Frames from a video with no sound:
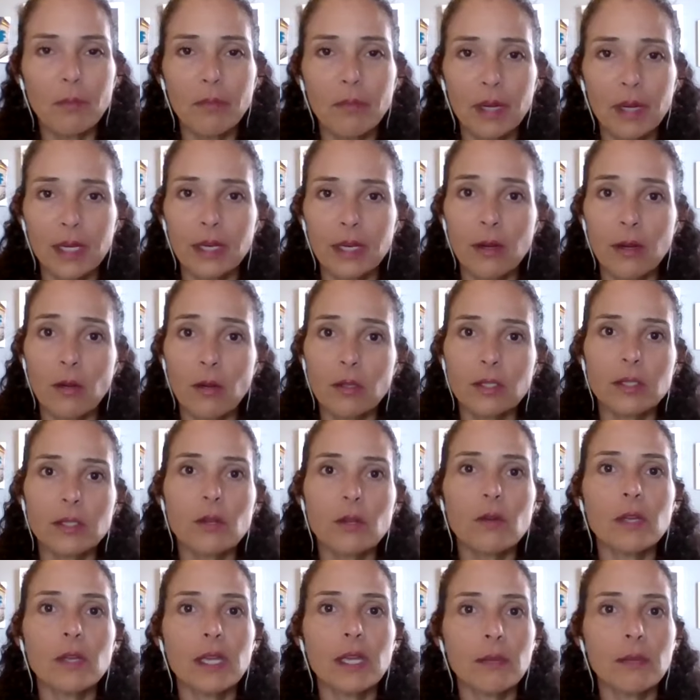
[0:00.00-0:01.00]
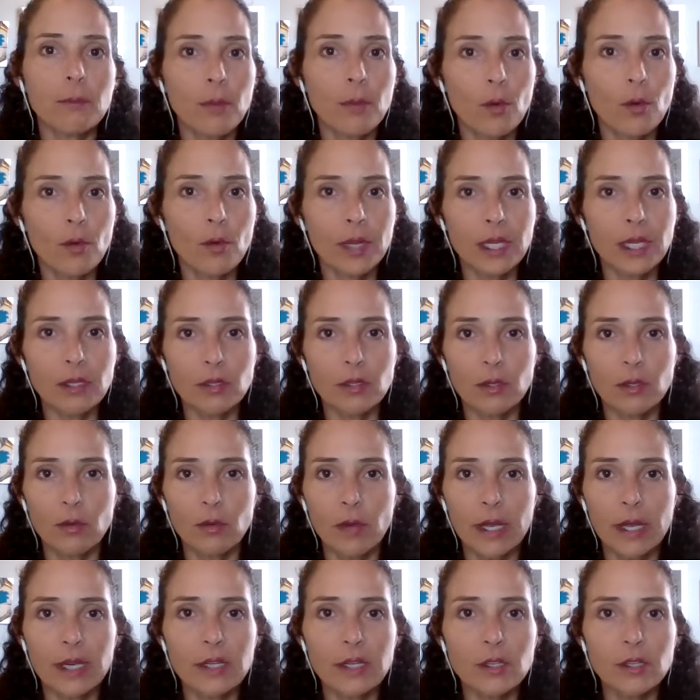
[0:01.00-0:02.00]
But it also can point
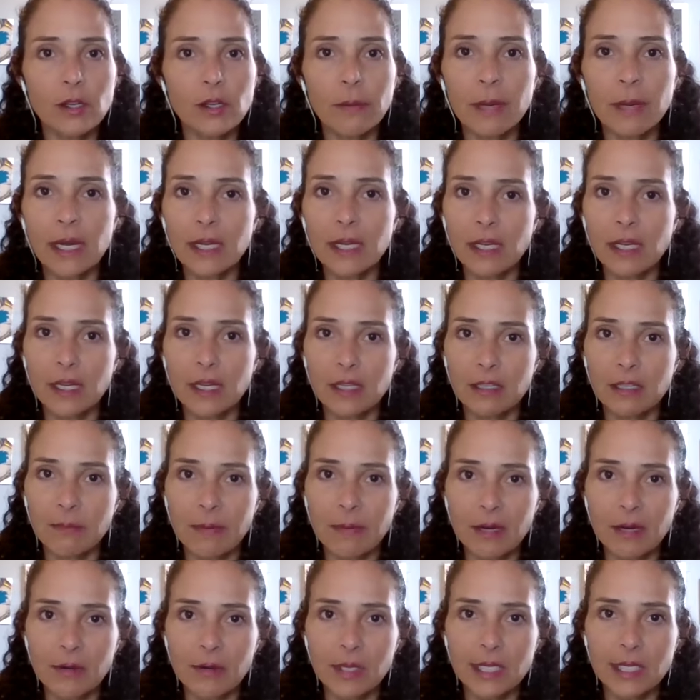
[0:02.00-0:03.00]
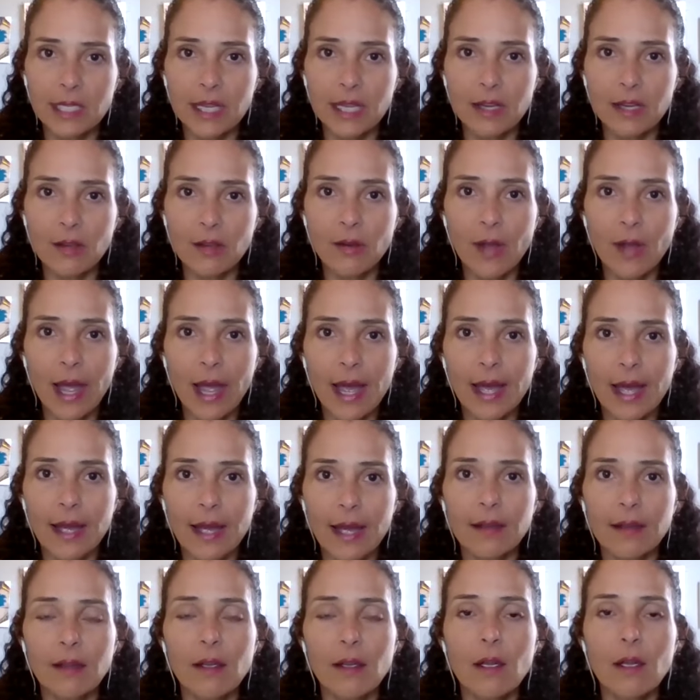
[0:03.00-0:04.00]
to any traumatic experience that you
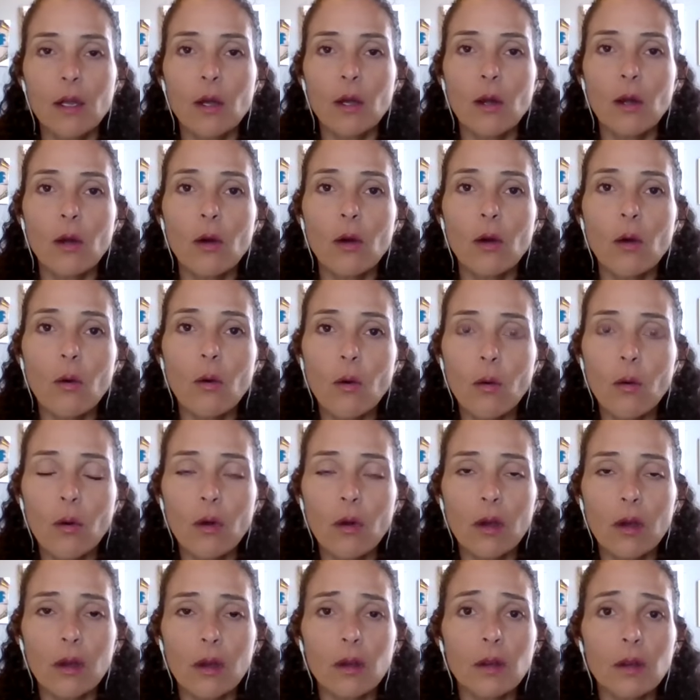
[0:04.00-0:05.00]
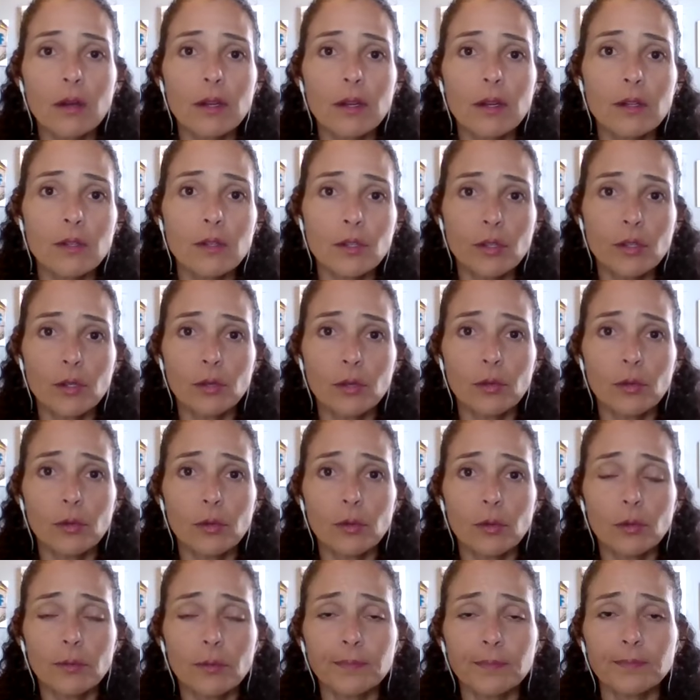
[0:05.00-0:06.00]
had or
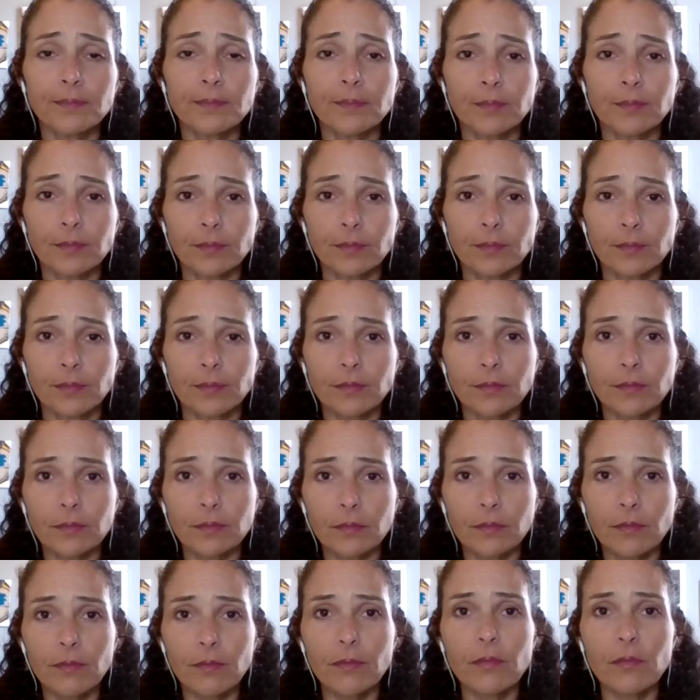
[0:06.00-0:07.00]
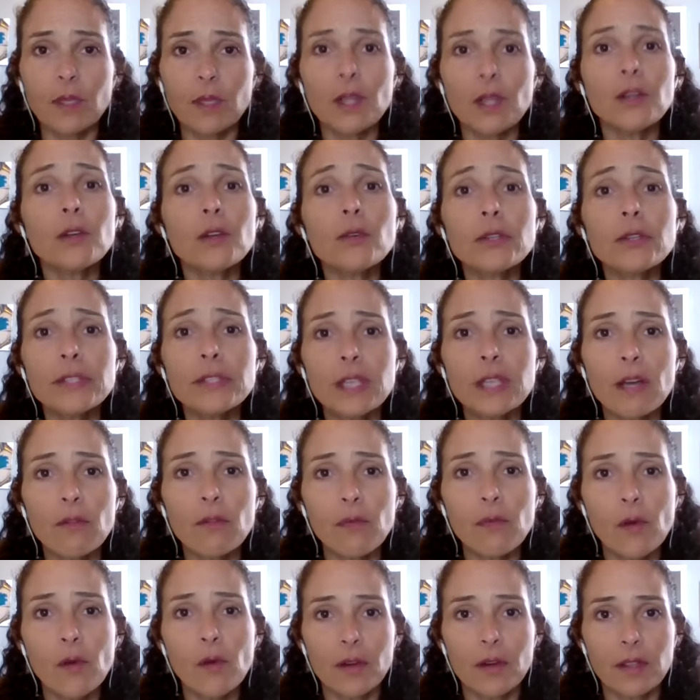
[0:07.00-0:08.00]
to your
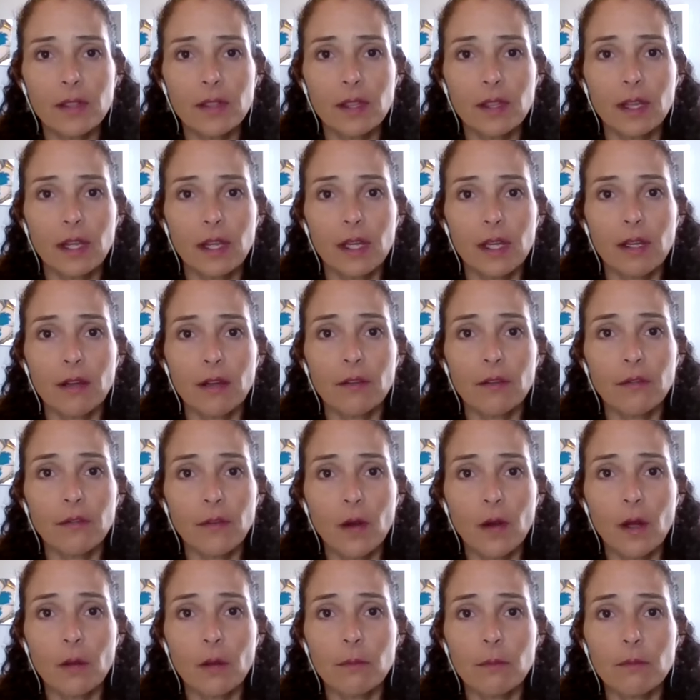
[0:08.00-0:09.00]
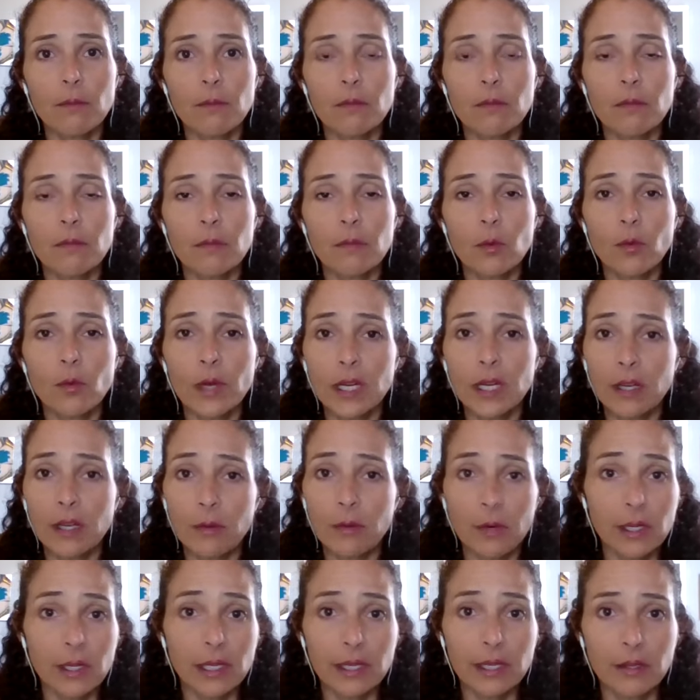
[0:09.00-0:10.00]
self-worth from when
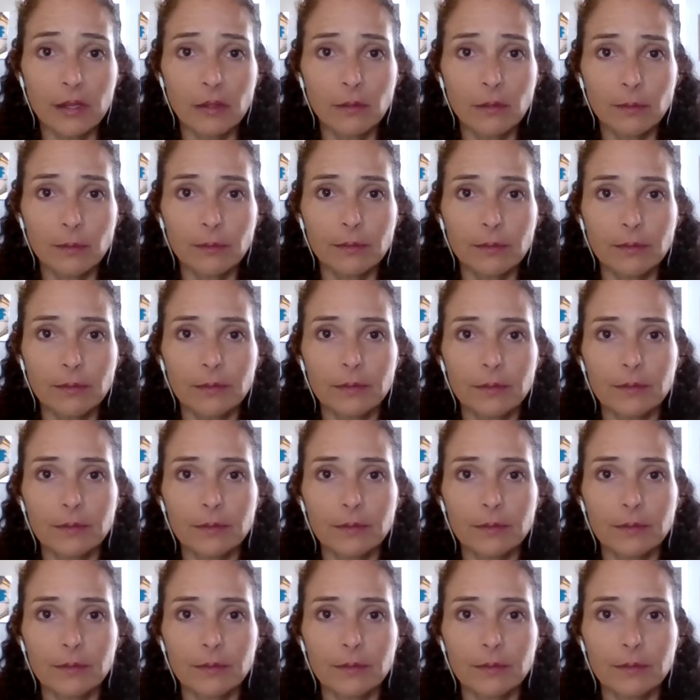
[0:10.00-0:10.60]
you were little,